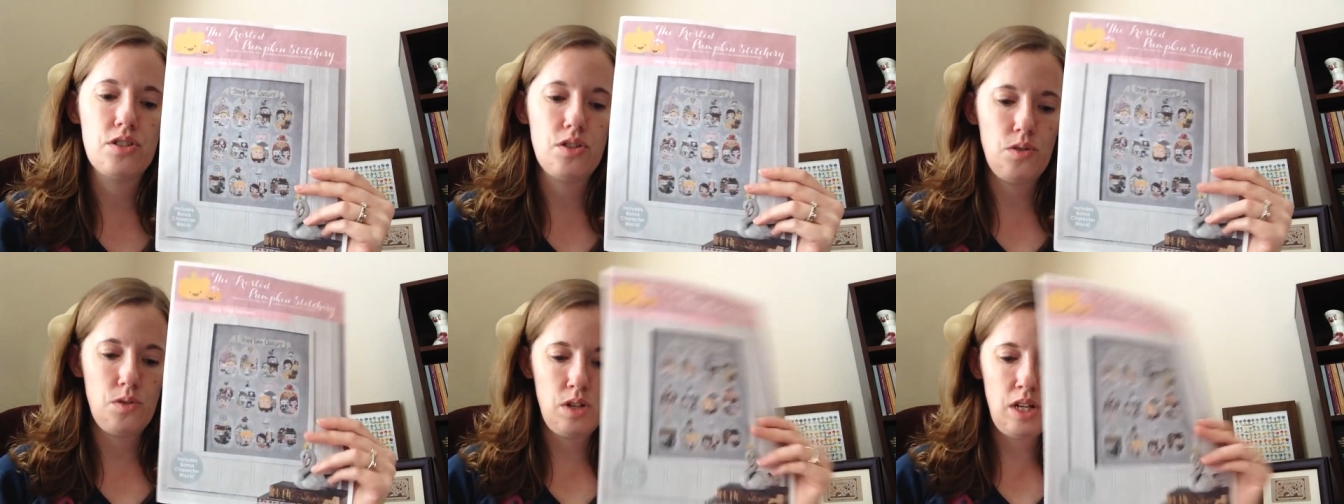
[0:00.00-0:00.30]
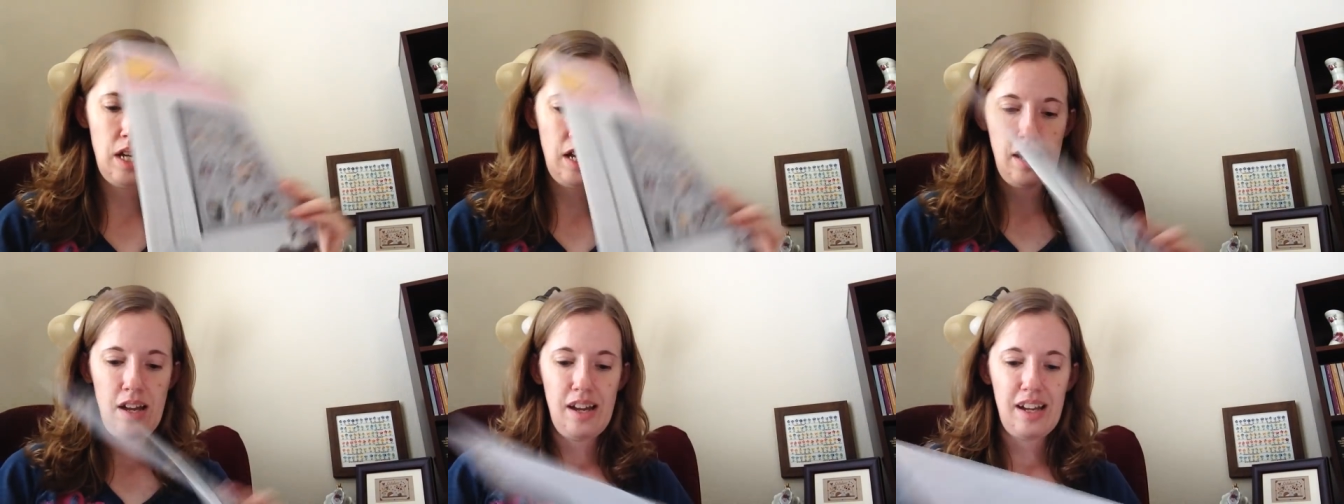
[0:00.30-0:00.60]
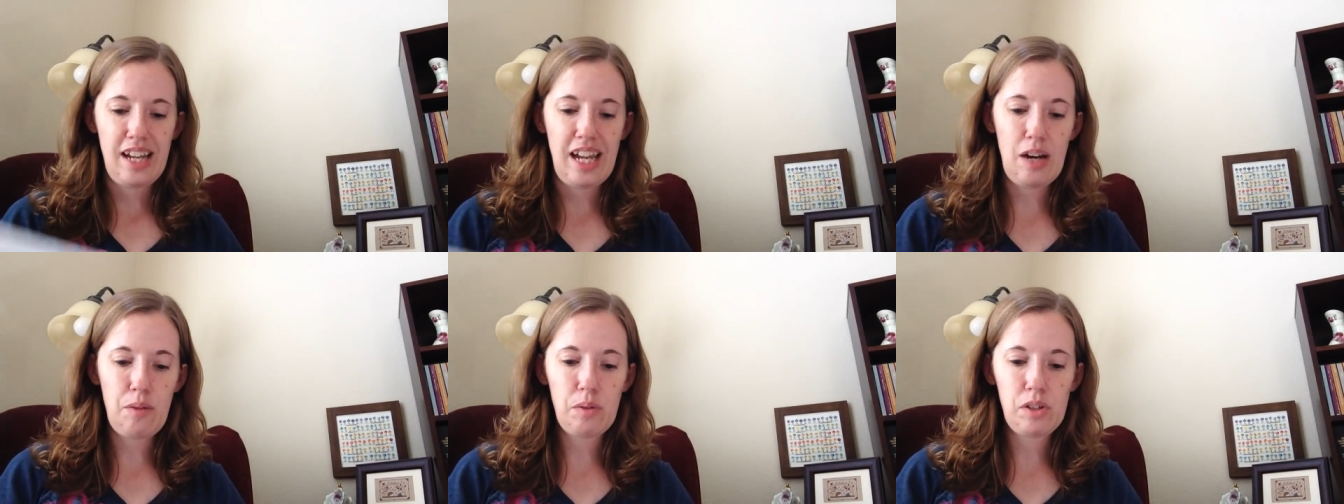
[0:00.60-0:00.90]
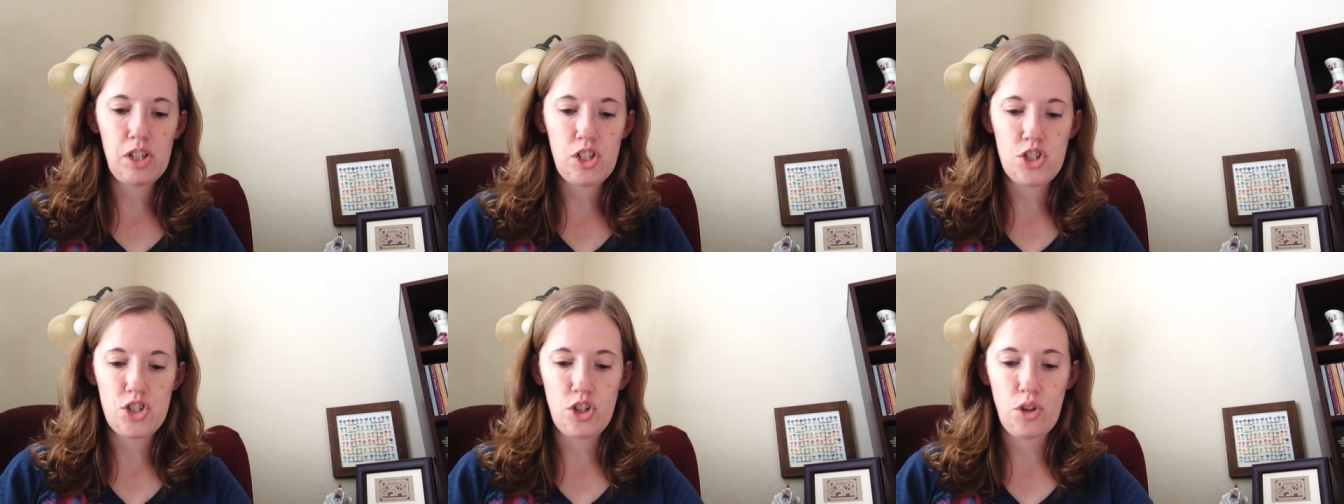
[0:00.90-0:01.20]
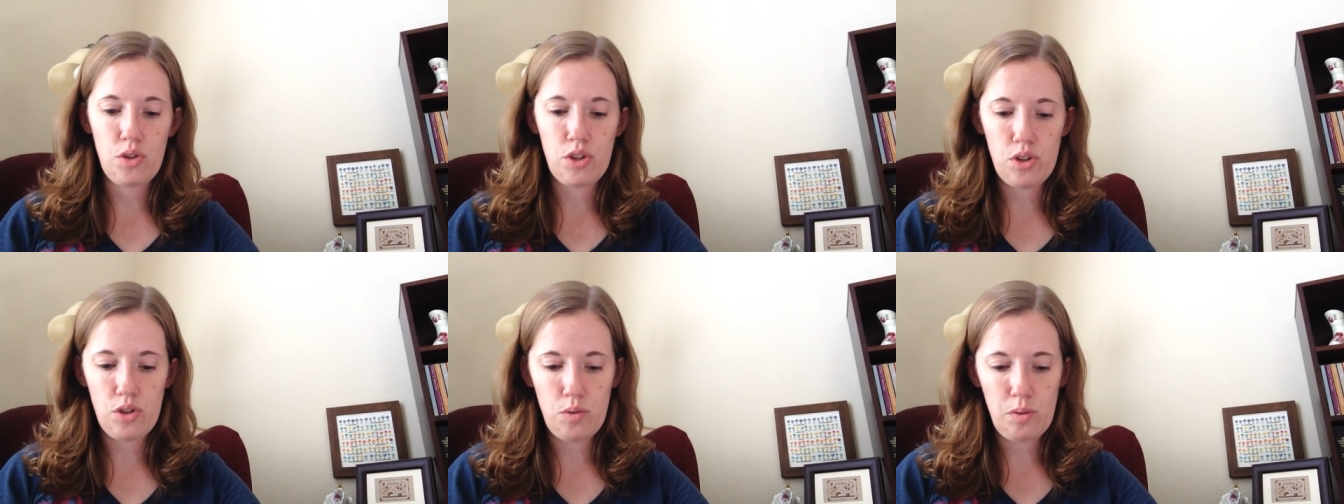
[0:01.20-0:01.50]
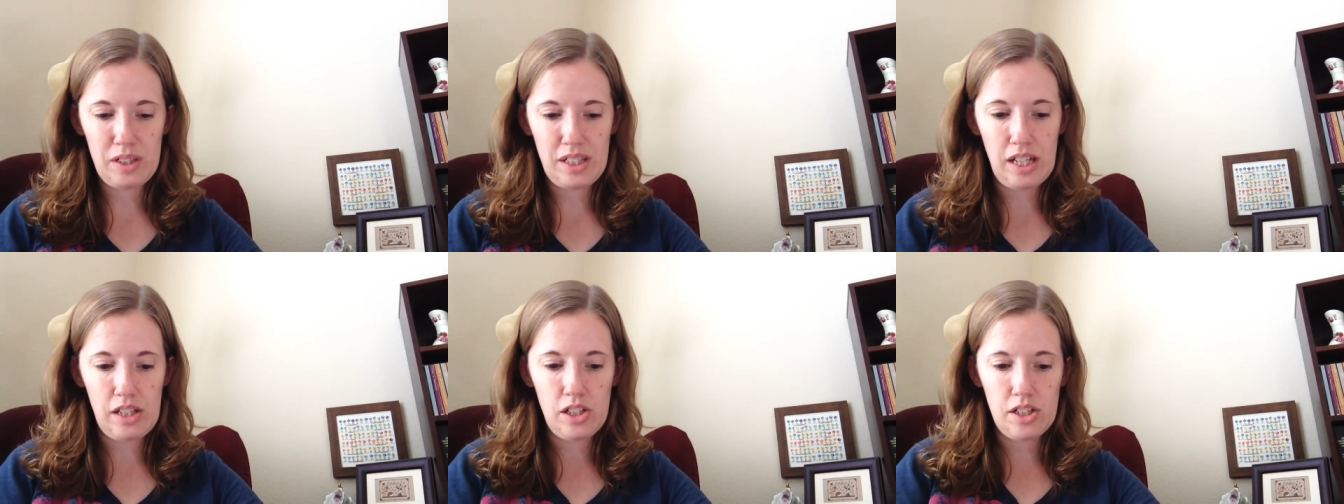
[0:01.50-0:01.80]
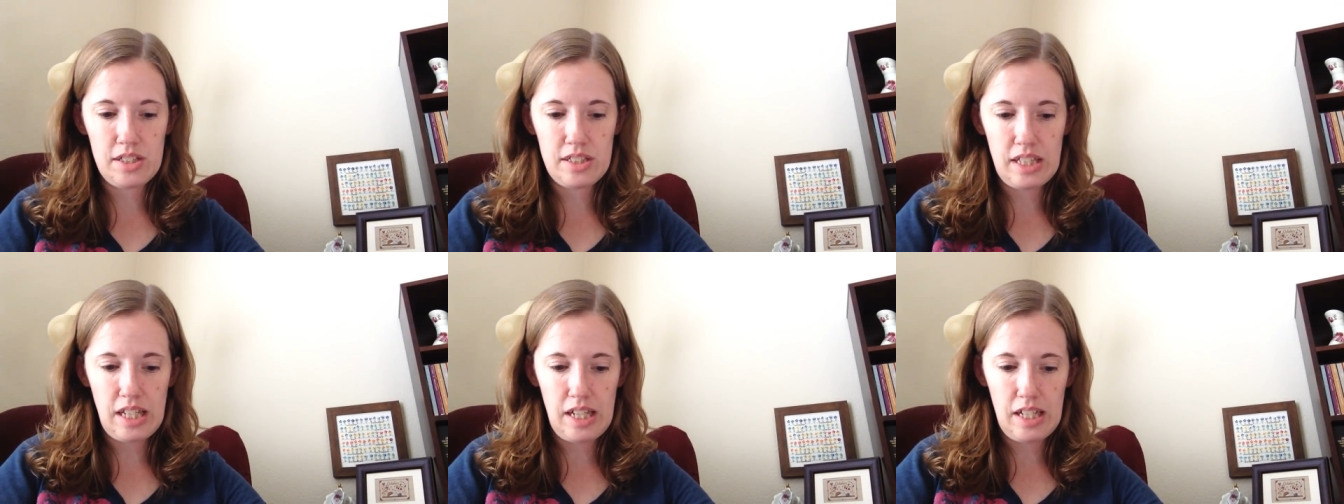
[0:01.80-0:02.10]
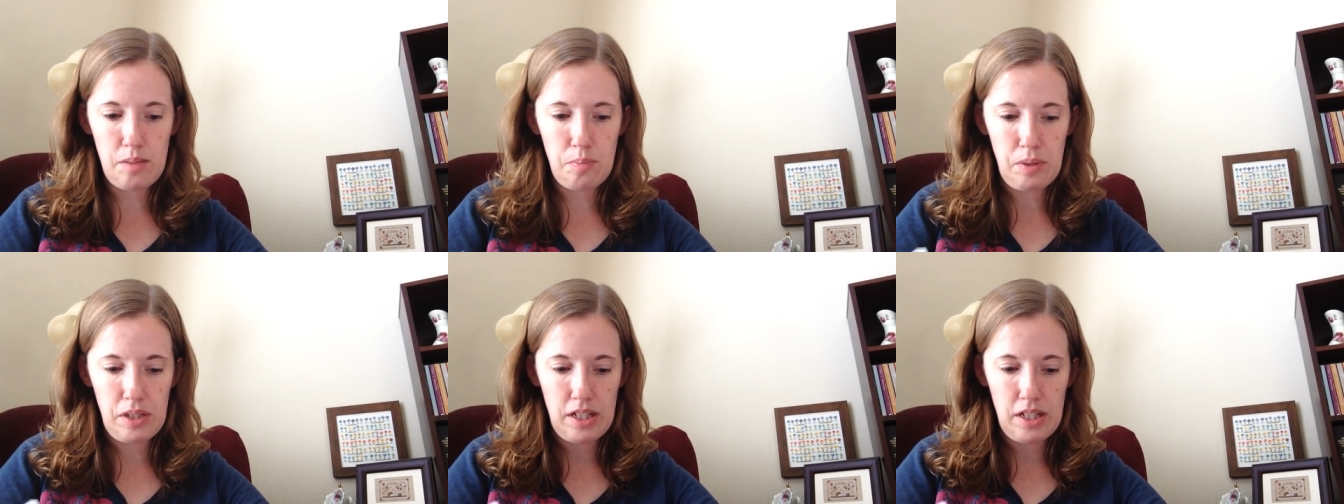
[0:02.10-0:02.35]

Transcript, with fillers: So can't really show you what that looks like